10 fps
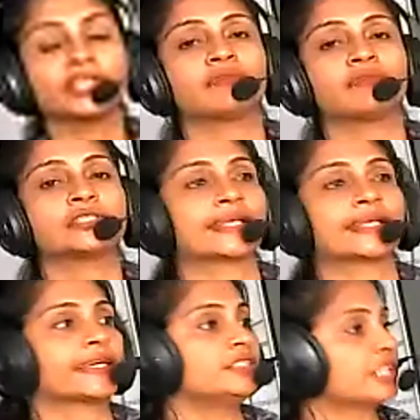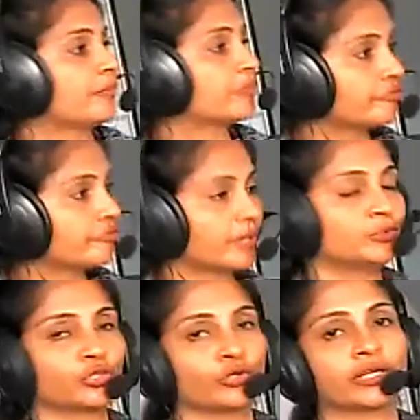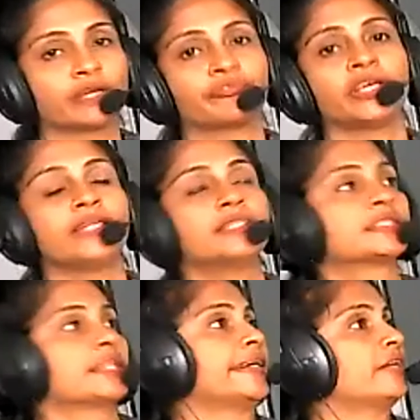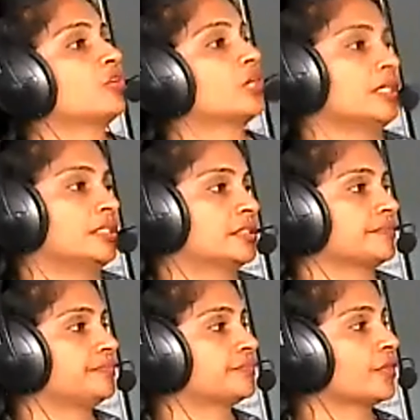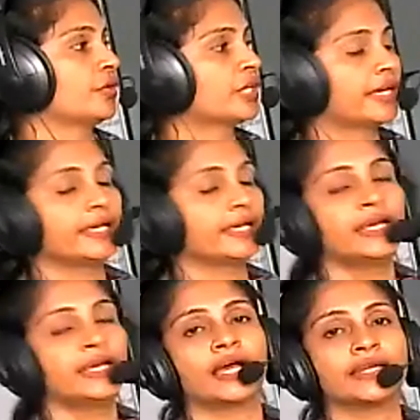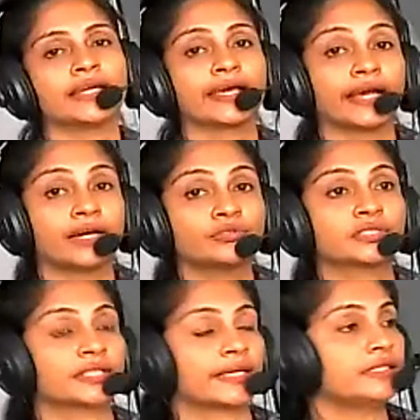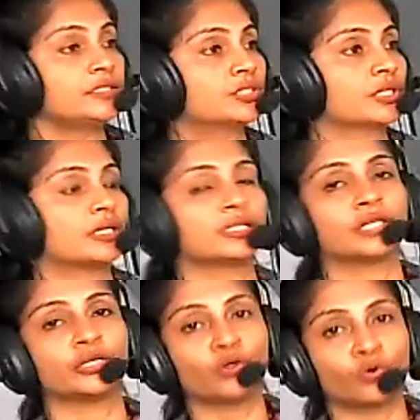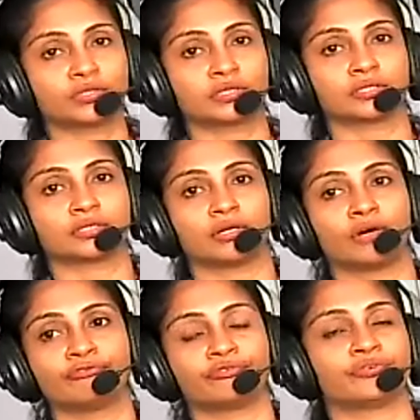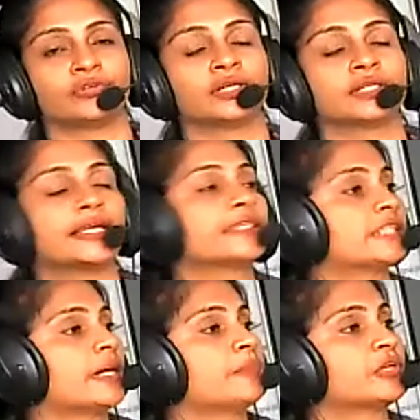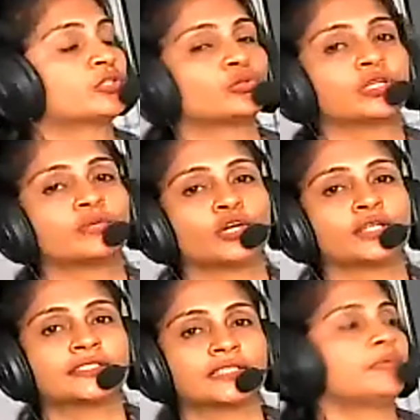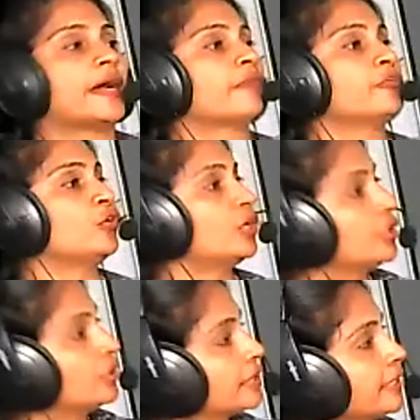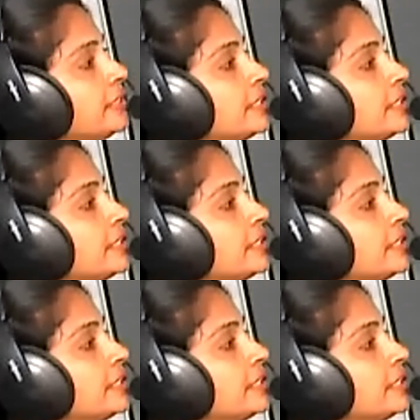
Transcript: our second chapter from geography inside our earth. Okay, and I have sent uh, the notes of uh, that chapter through the WhatsApp. Have you all got it?